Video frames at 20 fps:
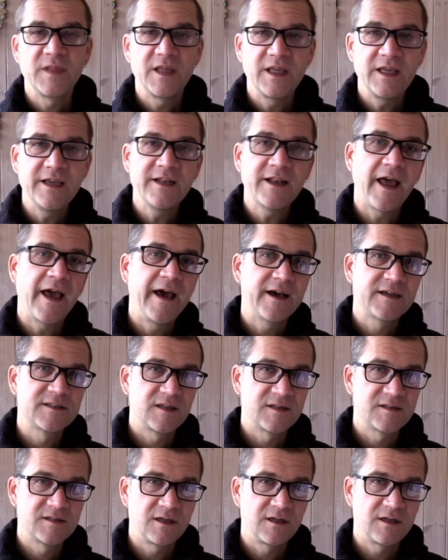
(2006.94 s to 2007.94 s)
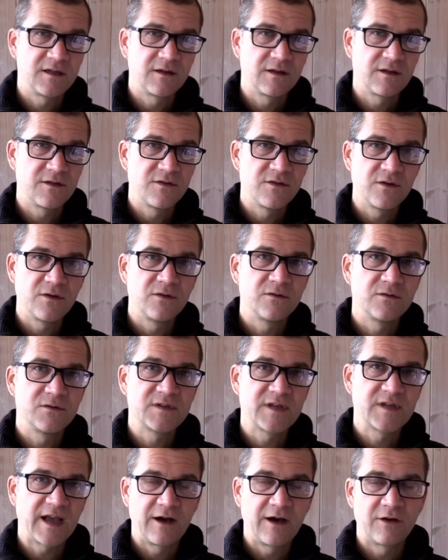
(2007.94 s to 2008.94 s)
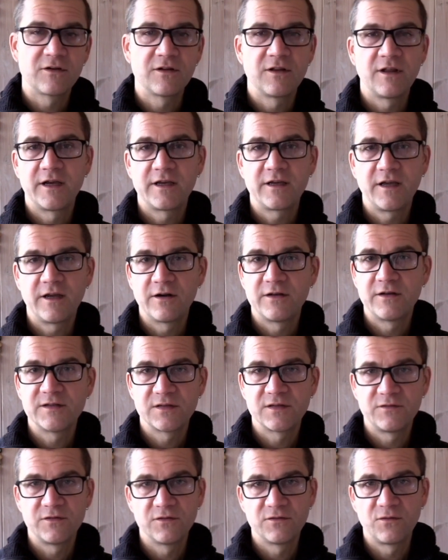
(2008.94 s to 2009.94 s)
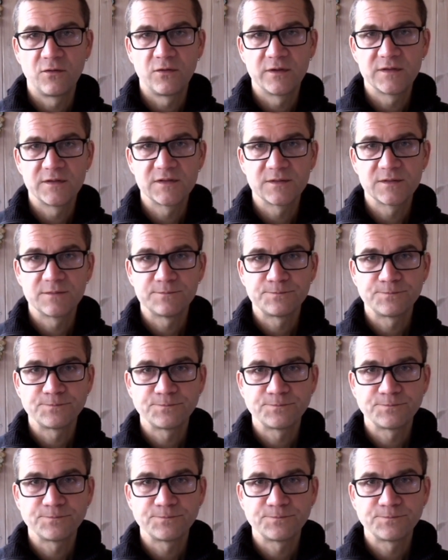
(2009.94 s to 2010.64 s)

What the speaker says: in accessing those outerlying areas of your voice.